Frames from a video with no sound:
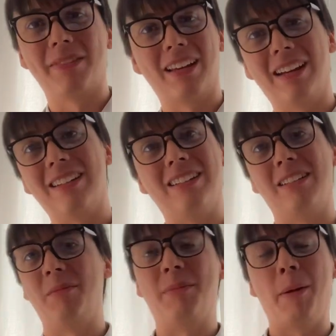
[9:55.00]

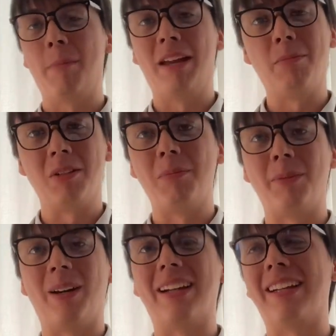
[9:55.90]
Maybe,
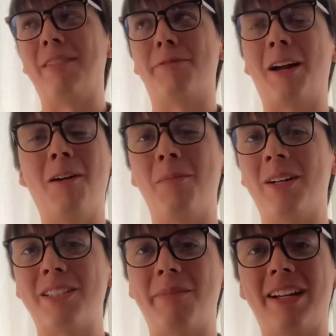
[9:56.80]
but again, for how
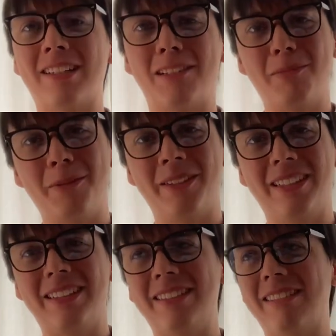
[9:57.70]
much Magic Spoon
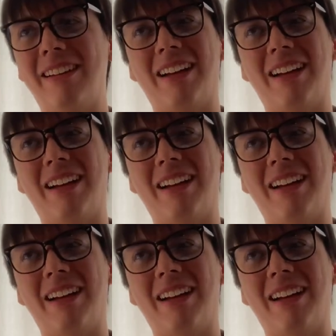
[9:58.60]
is,